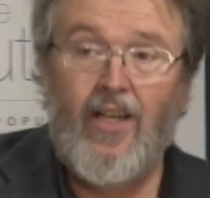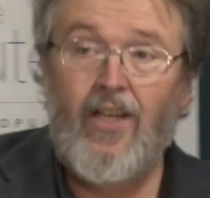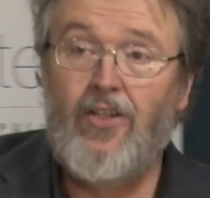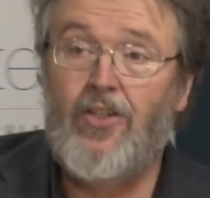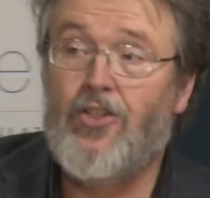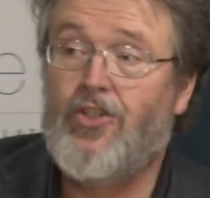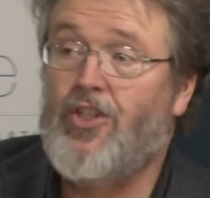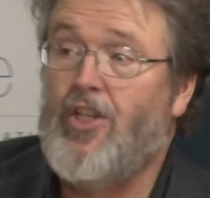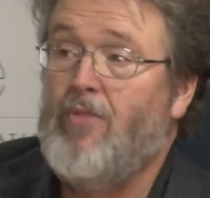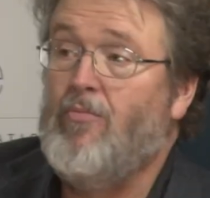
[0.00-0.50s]

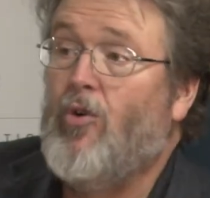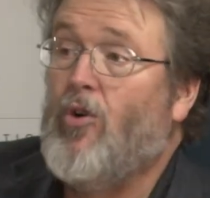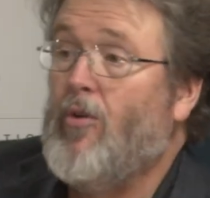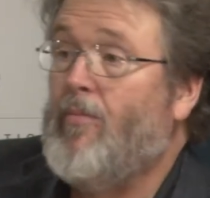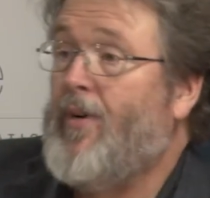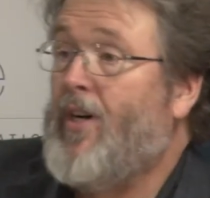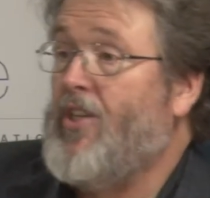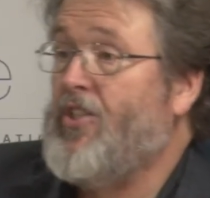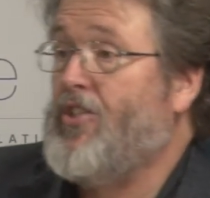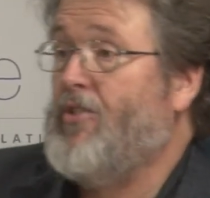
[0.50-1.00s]
and to see
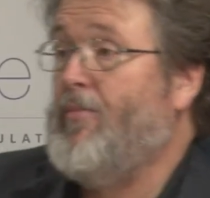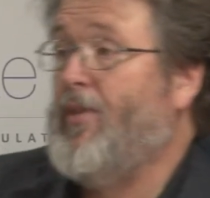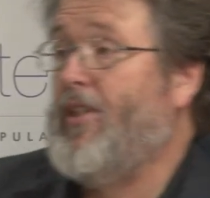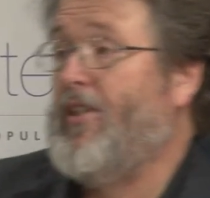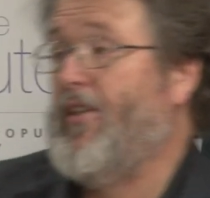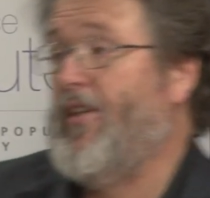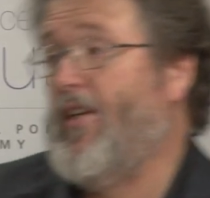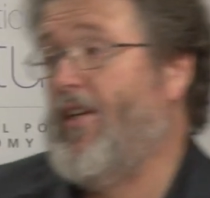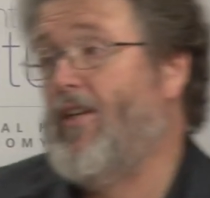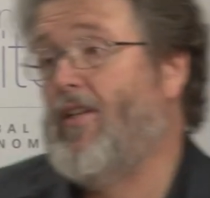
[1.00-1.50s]
more
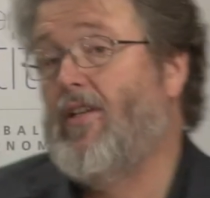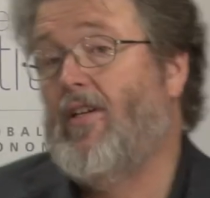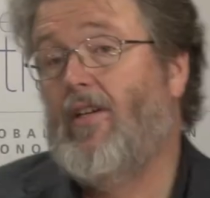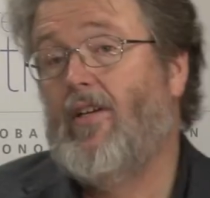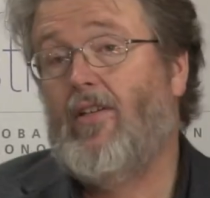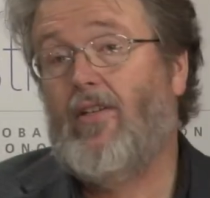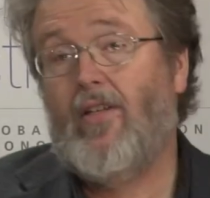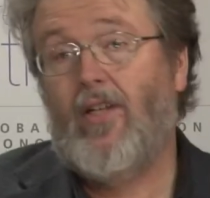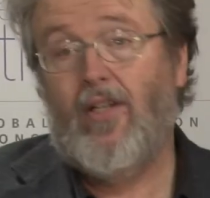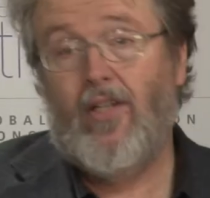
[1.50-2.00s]
possibility
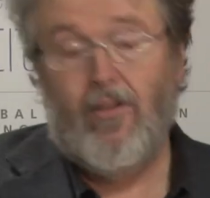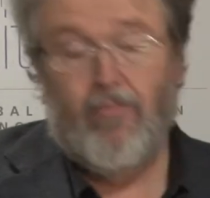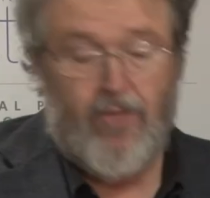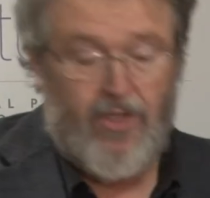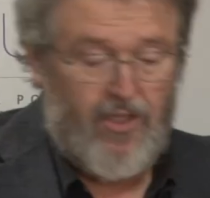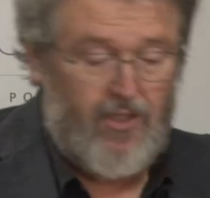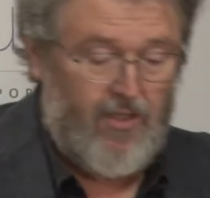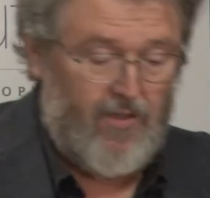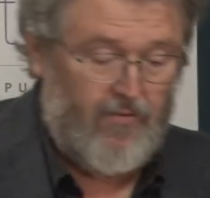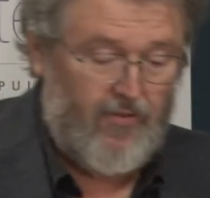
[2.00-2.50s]
than they
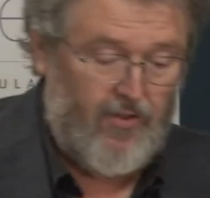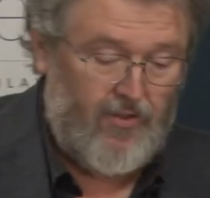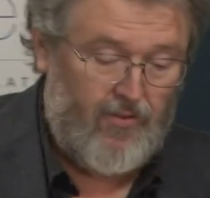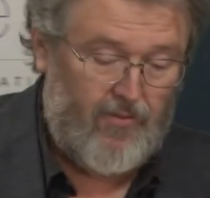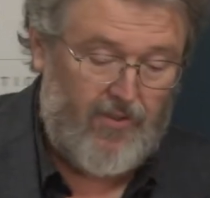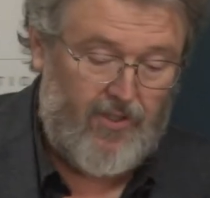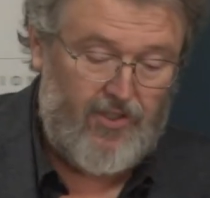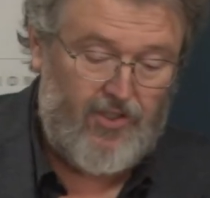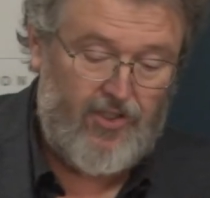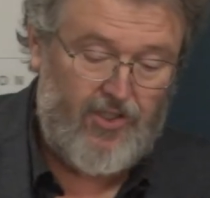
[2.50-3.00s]
might have
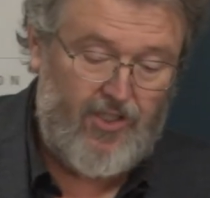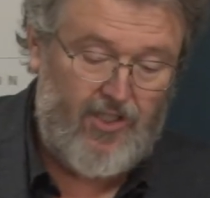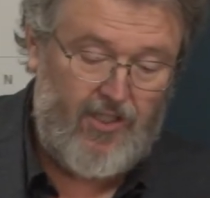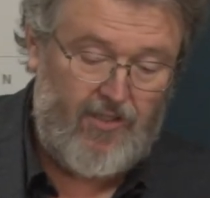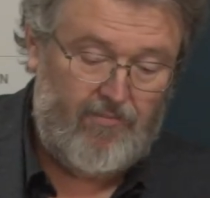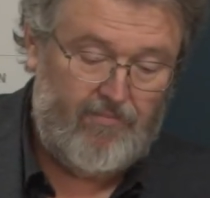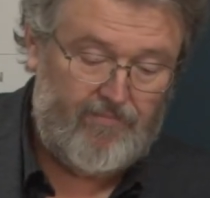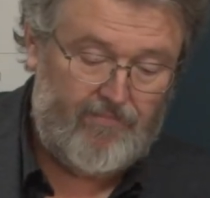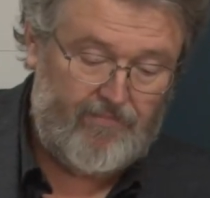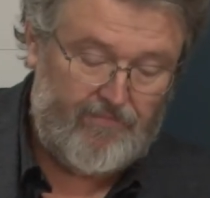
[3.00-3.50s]
otherwise
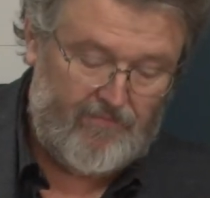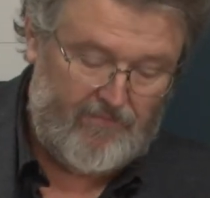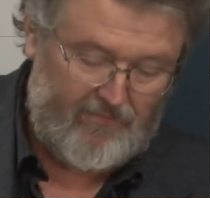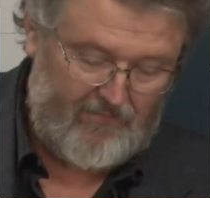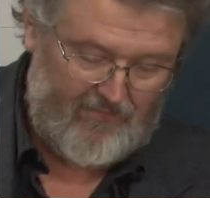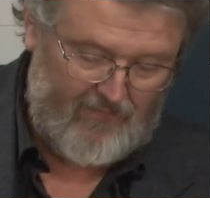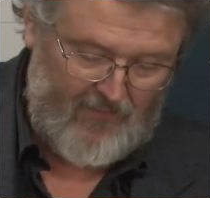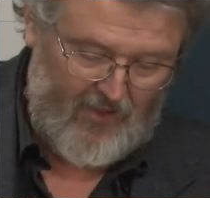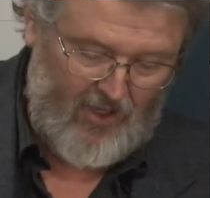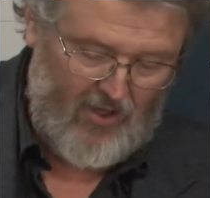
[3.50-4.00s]
seen.
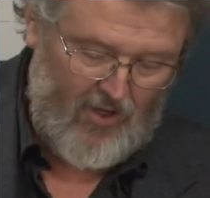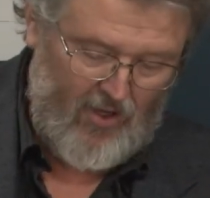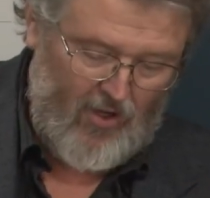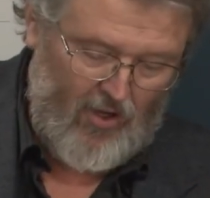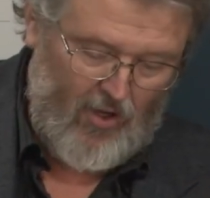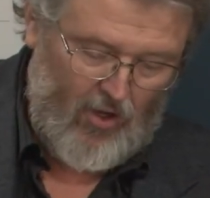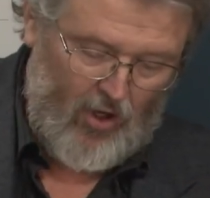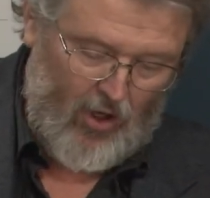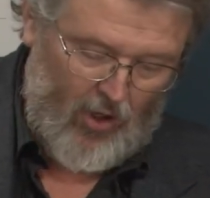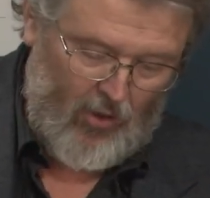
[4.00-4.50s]

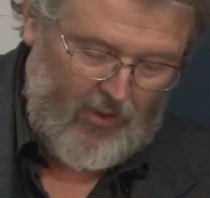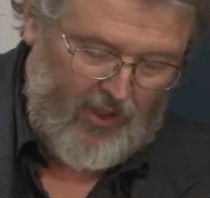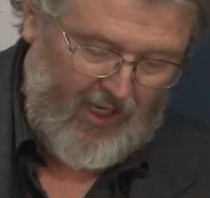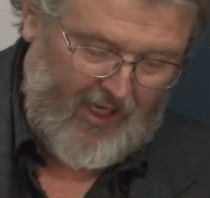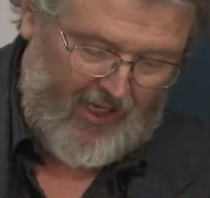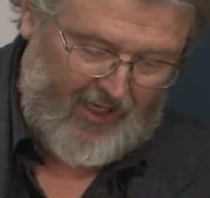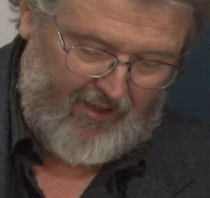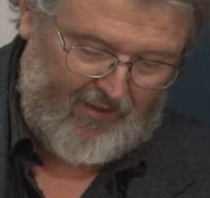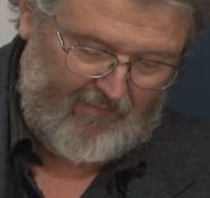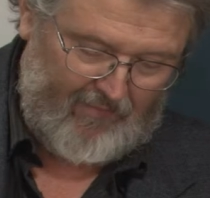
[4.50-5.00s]

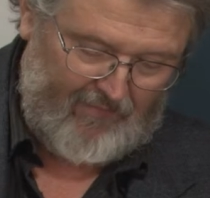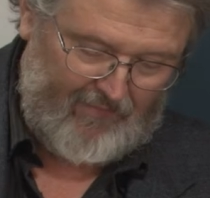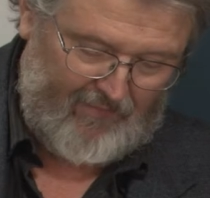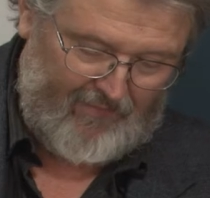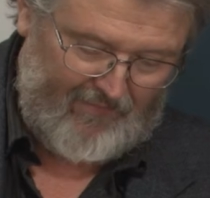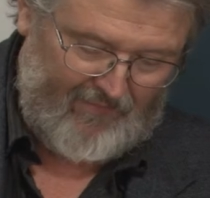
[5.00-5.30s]
Okay,